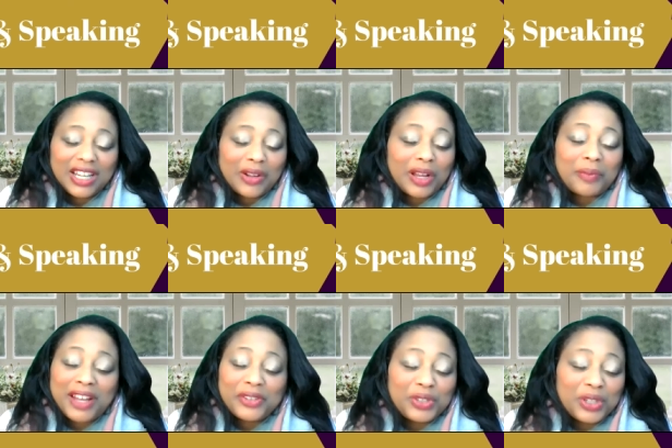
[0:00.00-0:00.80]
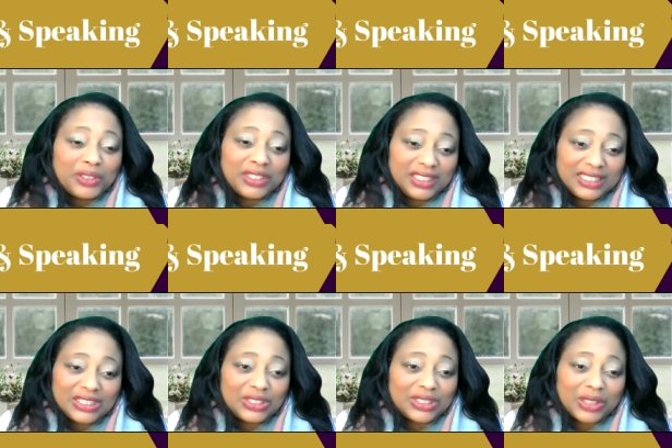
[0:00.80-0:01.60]
Um, I know the
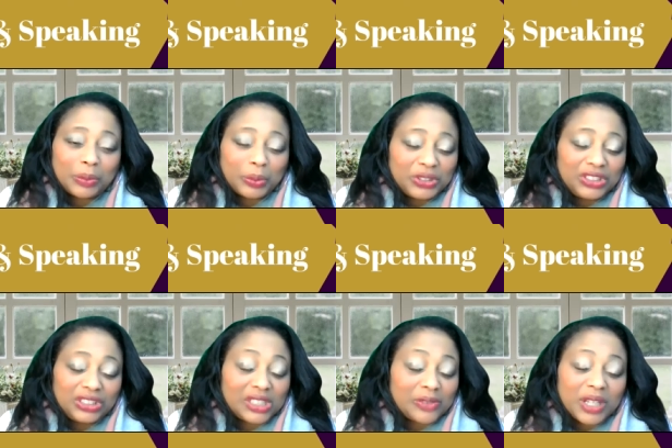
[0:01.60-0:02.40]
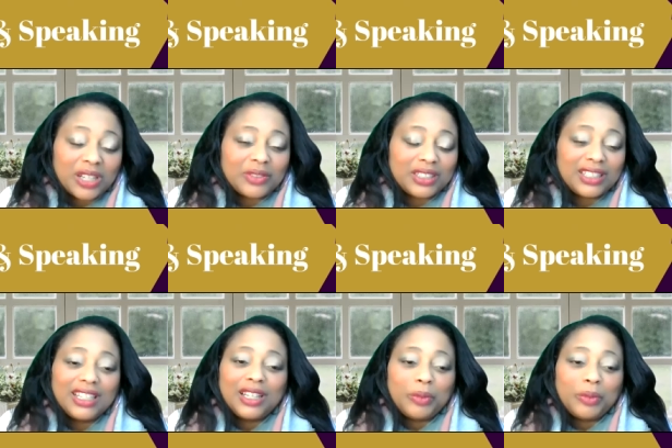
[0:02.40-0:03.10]
listeners are appreciative of it.